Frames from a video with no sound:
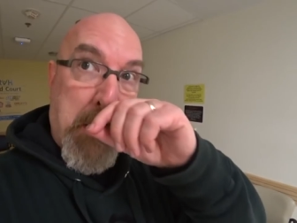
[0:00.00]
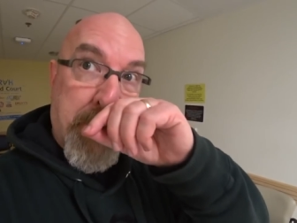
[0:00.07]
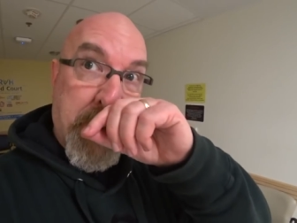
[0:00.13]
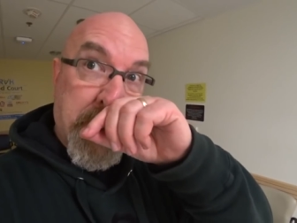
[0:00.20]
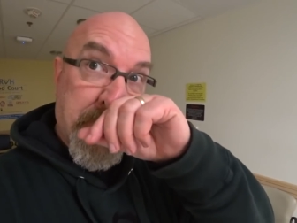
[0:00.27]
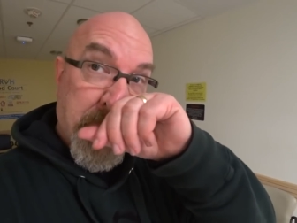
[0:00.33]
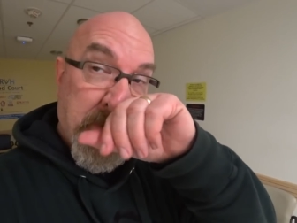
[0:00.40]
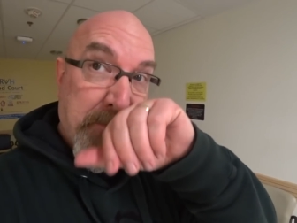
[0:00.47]
if
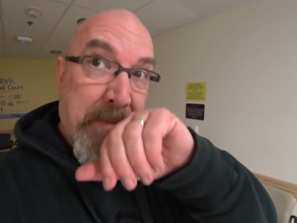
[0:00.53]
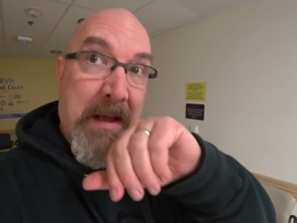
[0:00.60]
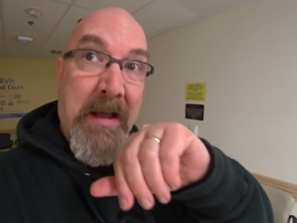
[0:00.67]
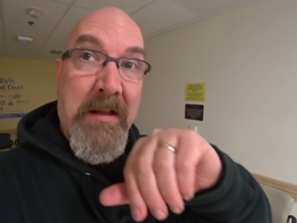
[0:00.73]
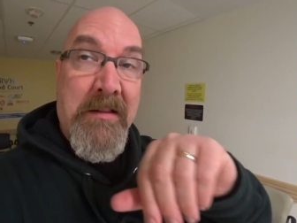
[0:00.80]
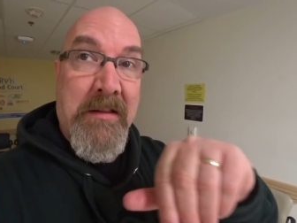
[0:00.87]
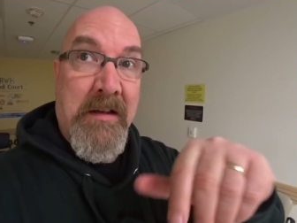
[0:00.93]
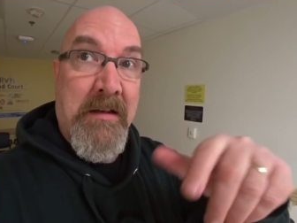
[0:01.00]
it's really
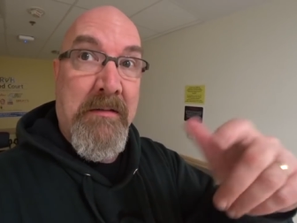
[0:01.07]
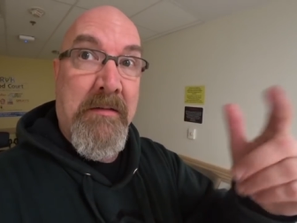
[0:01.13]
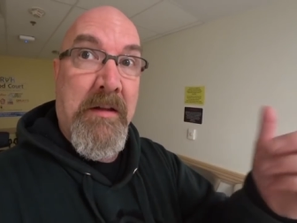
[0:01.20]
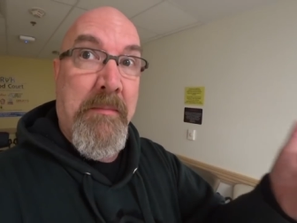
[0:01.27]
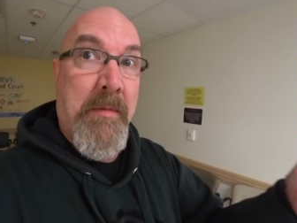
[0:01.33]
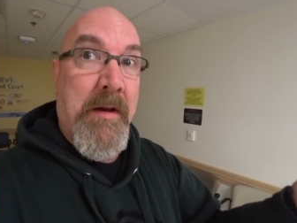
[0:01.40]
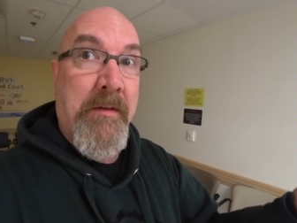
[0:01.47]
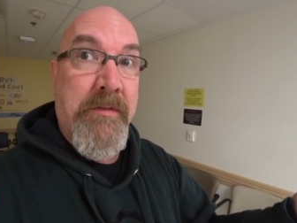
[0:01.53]
bad then
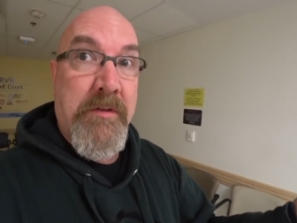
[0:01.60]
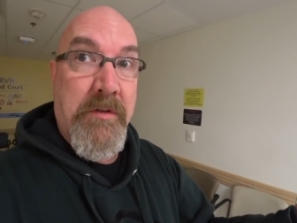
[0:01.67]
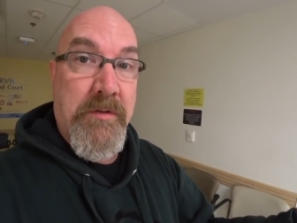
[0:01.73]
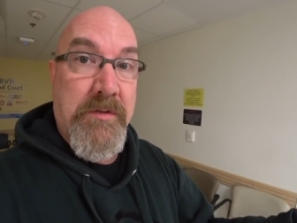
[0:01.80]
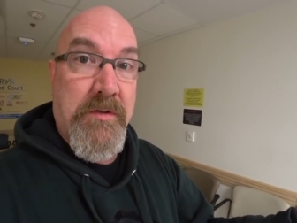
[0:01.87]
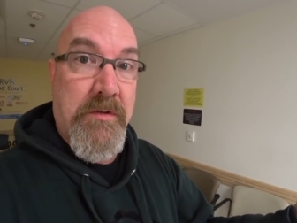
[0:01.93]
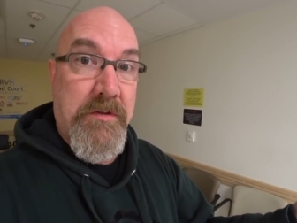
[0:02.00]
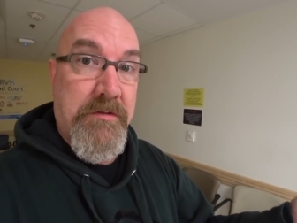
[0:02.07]
they might have to do
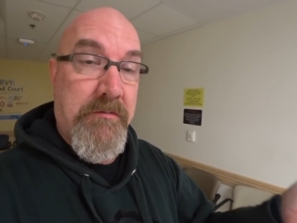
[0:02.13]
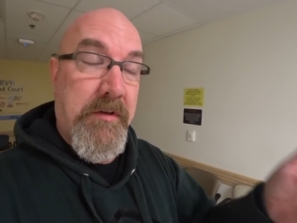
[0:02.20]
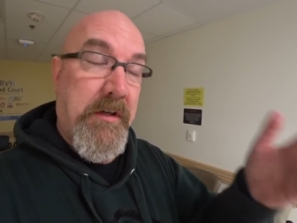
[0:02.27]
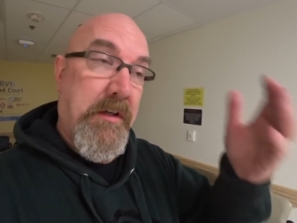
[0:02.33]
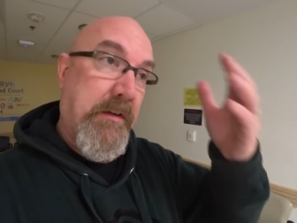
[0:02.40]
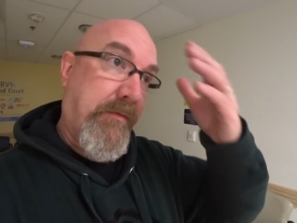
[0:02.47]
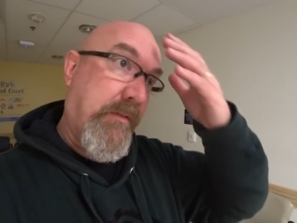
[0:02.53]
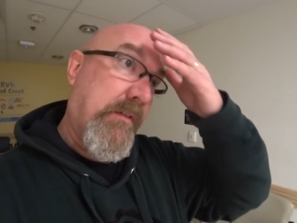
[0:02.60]

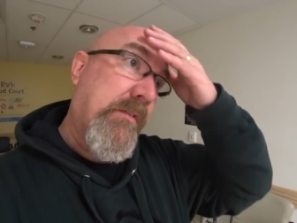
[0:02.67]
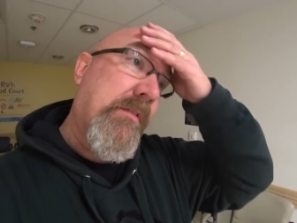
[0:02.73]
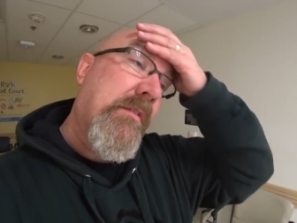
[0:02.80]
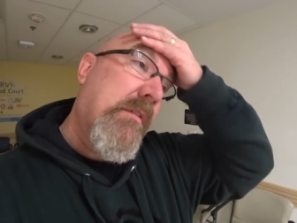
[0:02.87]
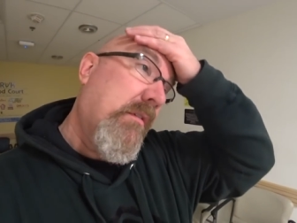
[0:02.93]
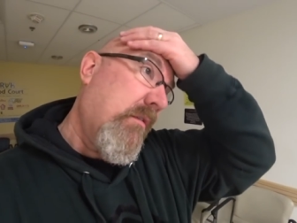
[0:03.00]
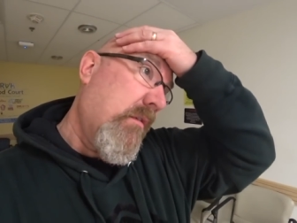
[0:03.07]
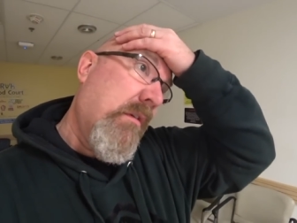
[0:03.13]
surgery if it's